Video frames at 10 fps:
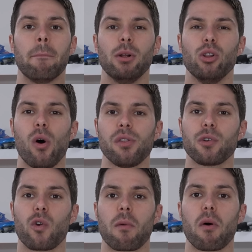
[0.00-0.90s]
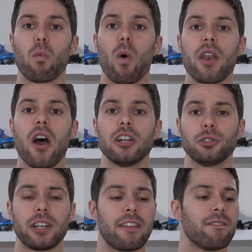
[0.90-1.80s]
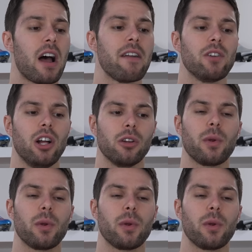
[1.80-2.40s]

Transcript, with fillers: below their normal $105